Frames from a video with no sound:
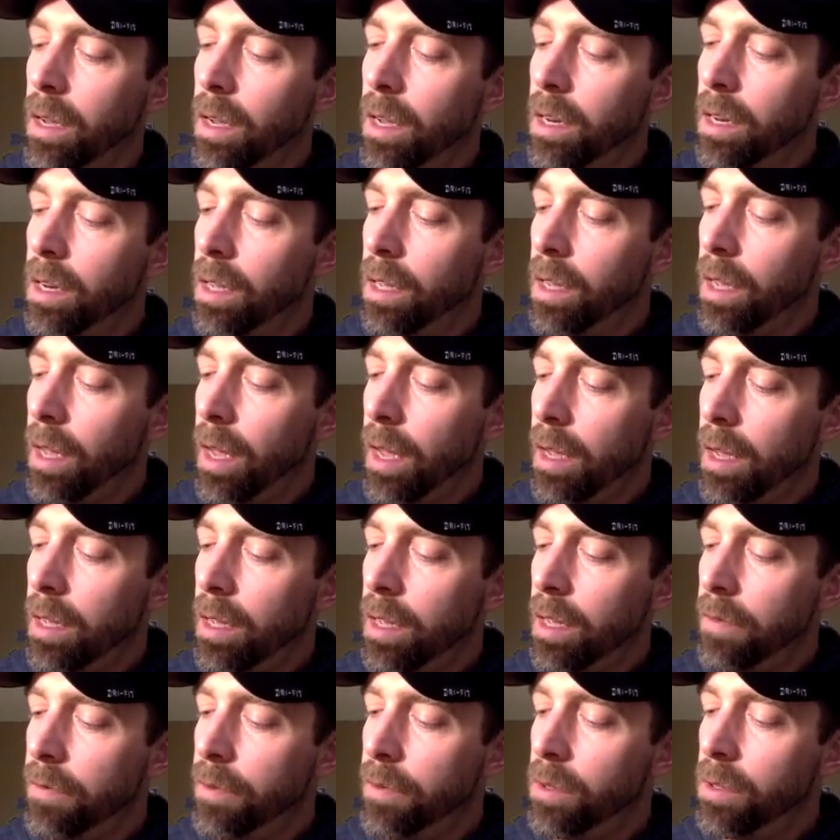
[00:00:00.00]
And
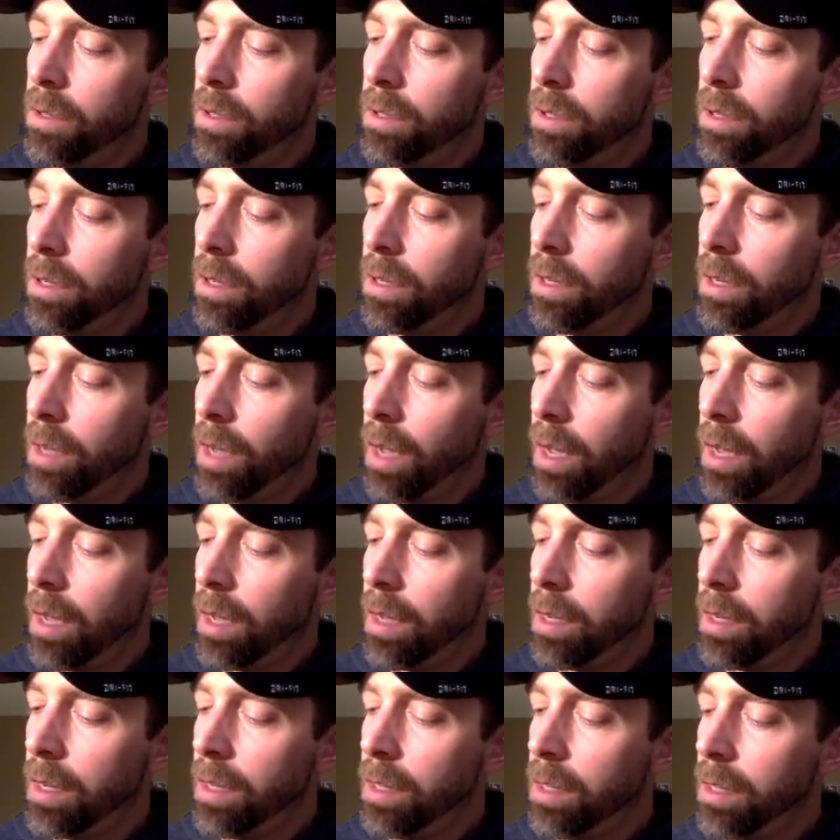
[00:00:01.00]
if you see
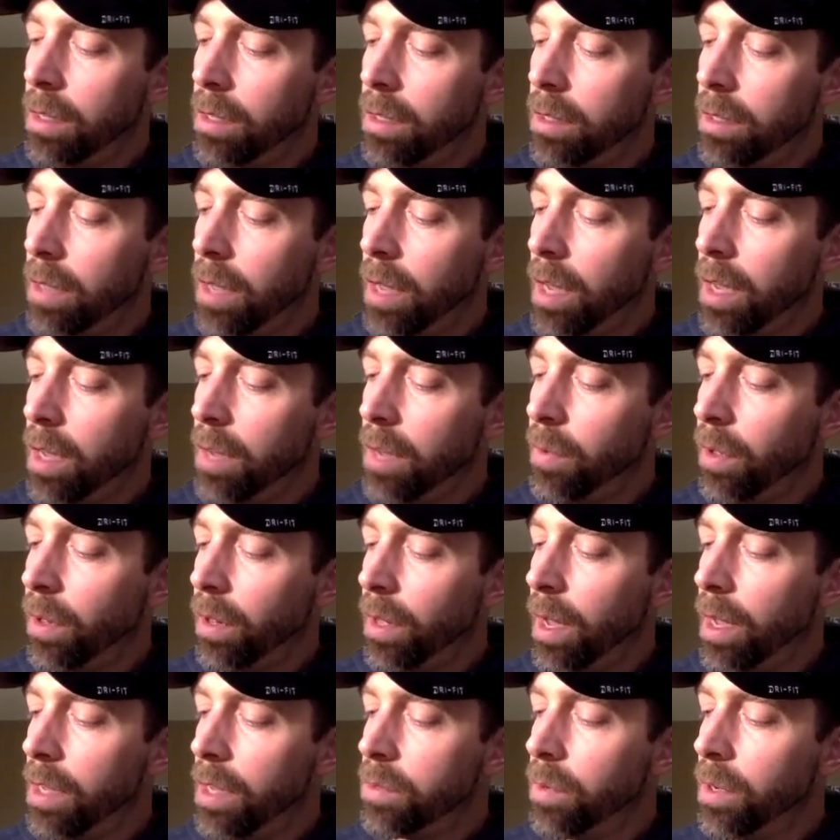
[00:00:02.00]
in this
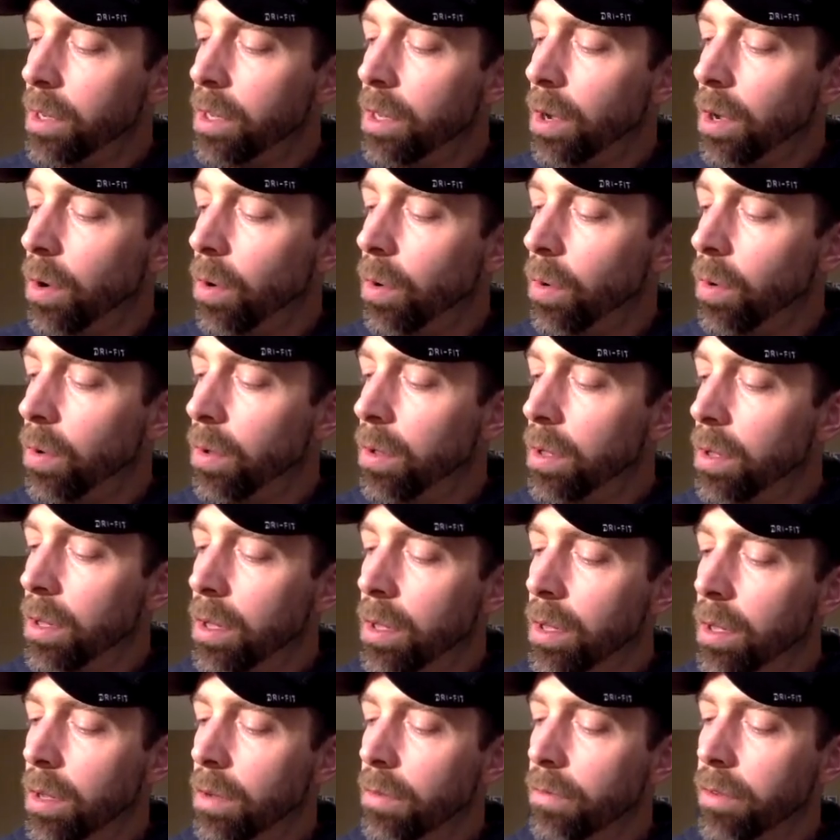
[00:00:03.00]
table, as we go
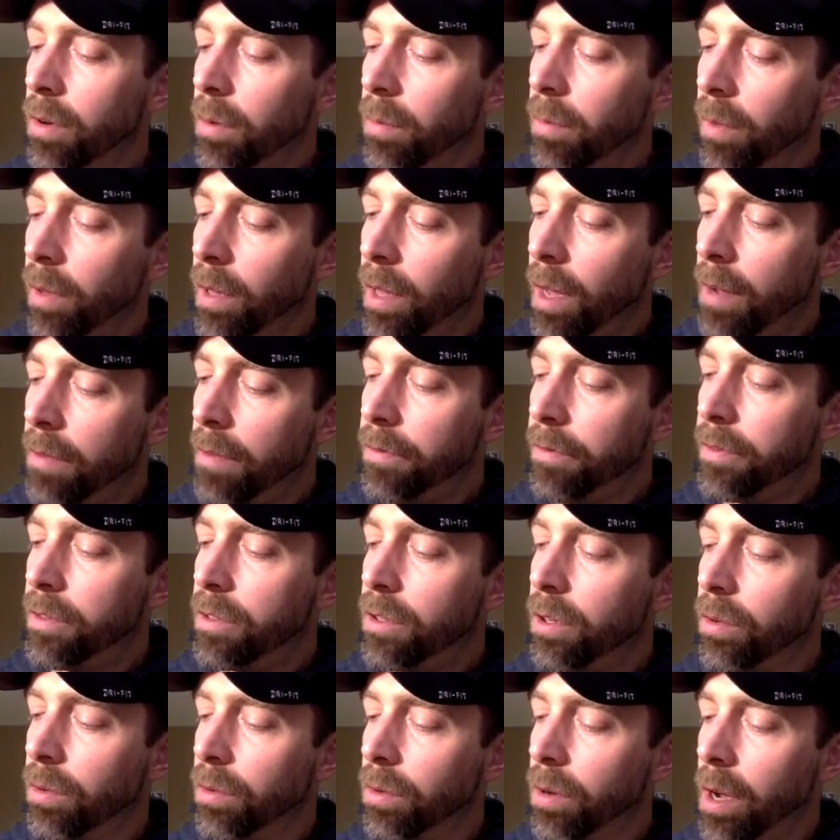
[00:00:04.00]
from left
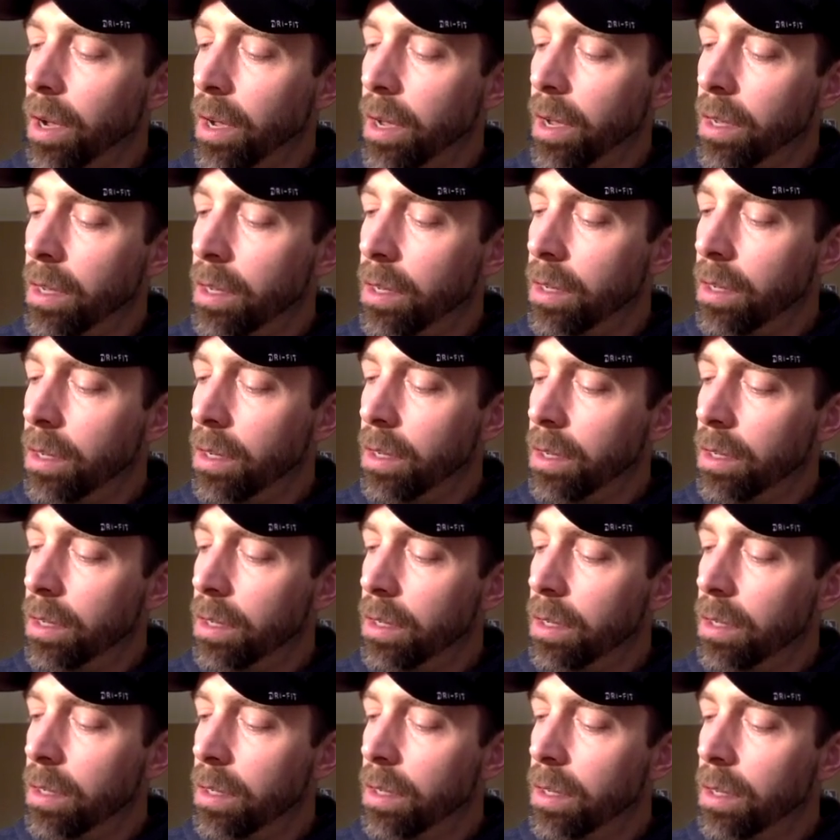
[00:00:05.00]
to right,
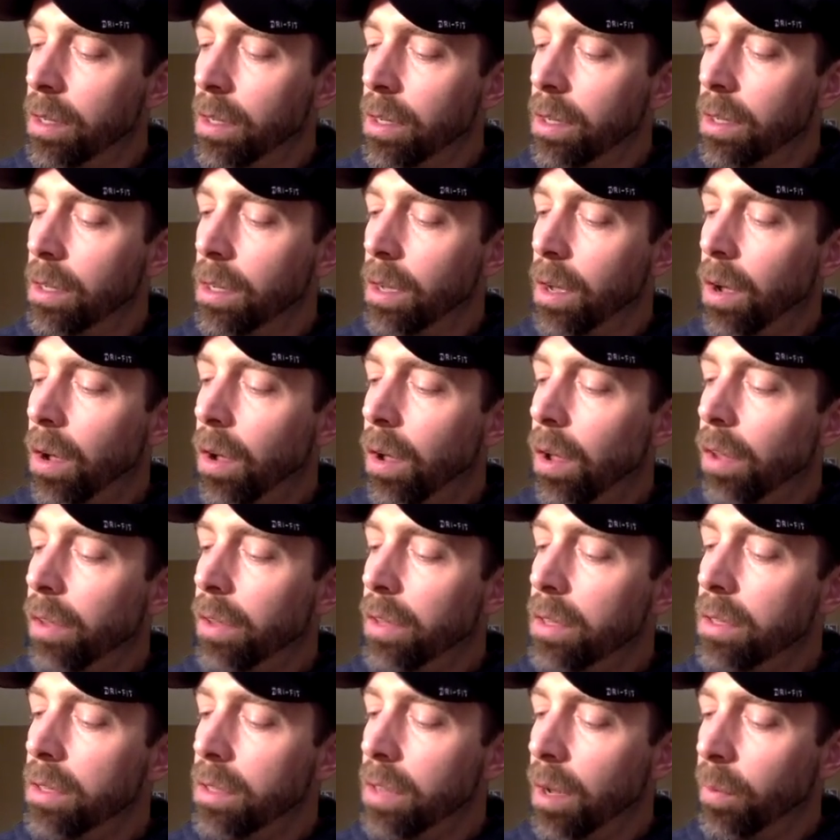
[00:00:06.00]
all
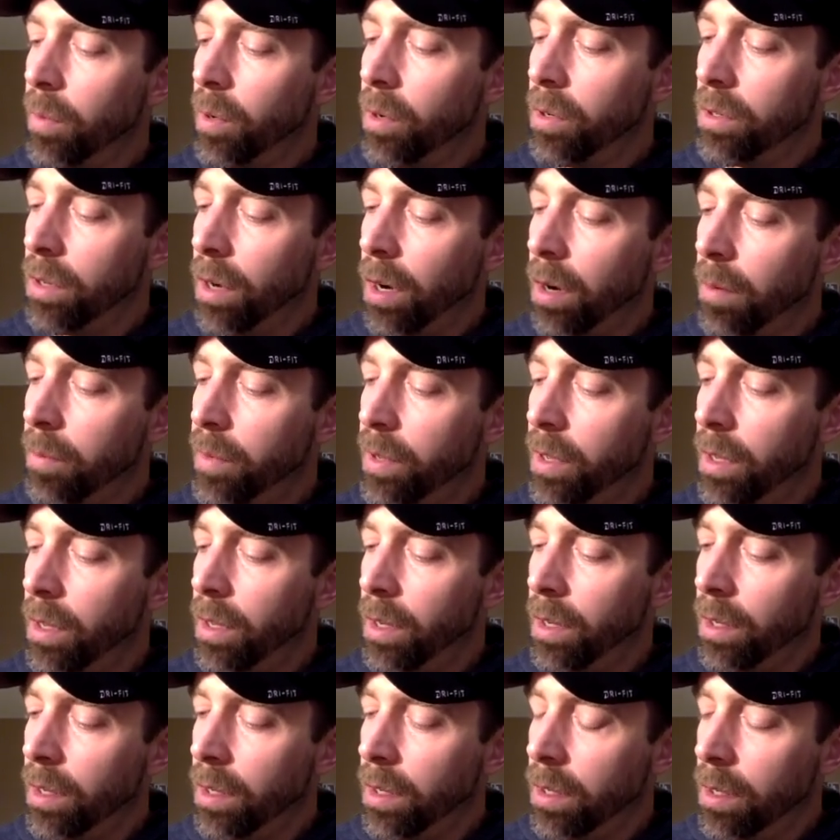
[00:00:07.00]
these numbers are
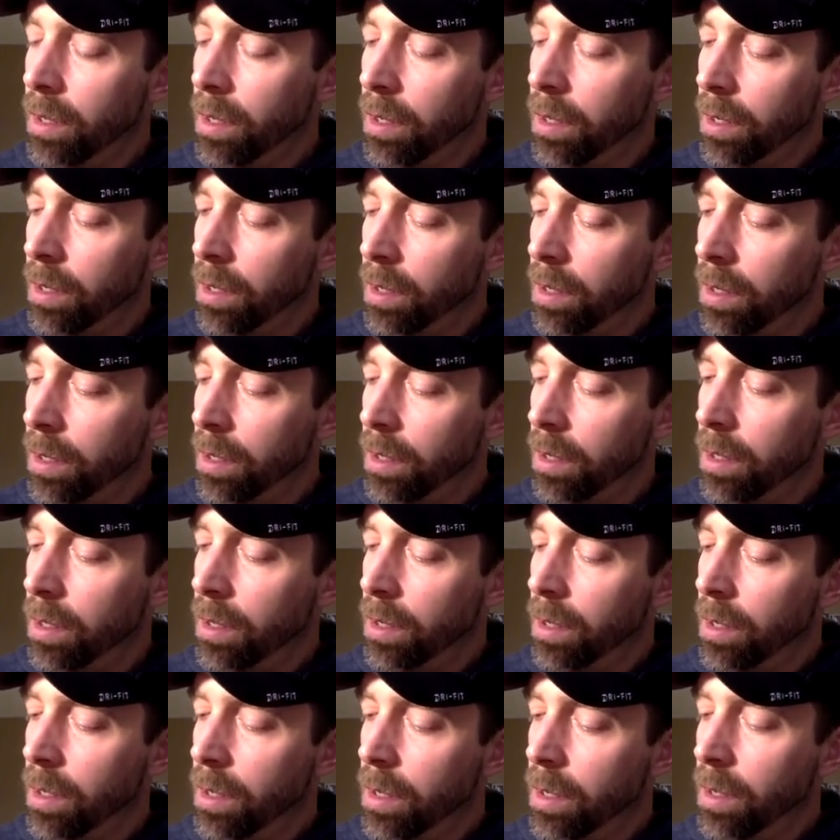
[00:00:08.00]
being
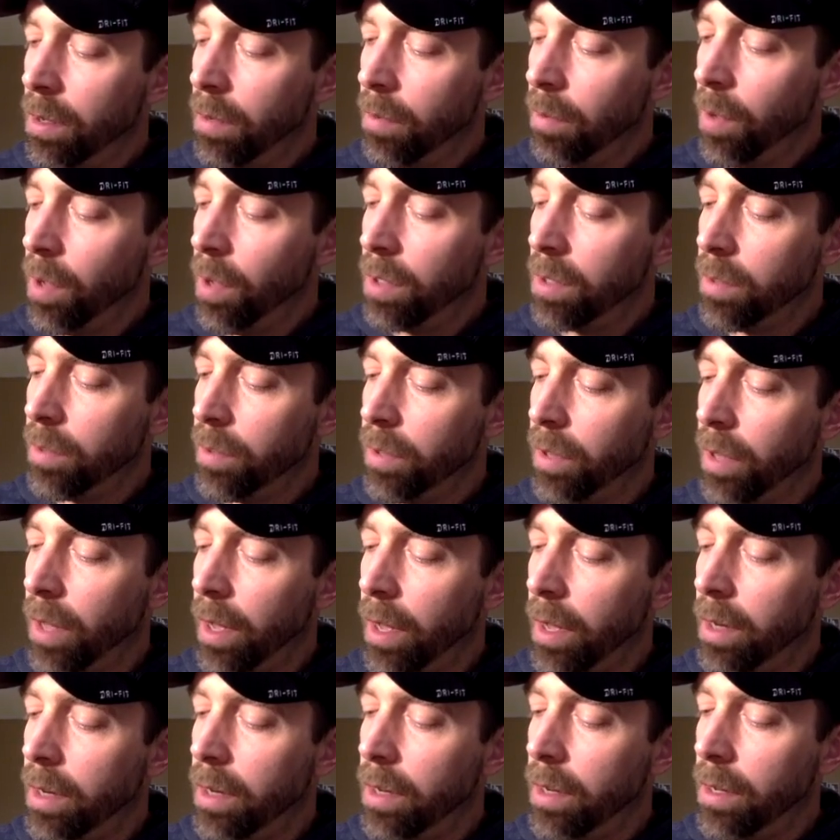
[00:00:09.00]

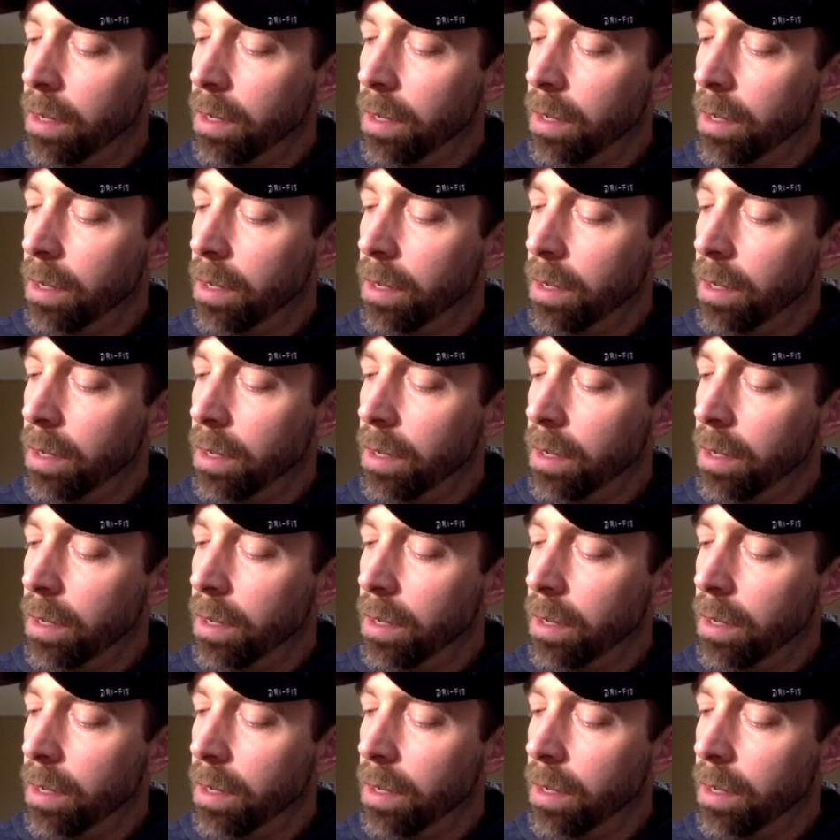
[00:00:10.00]
multiplied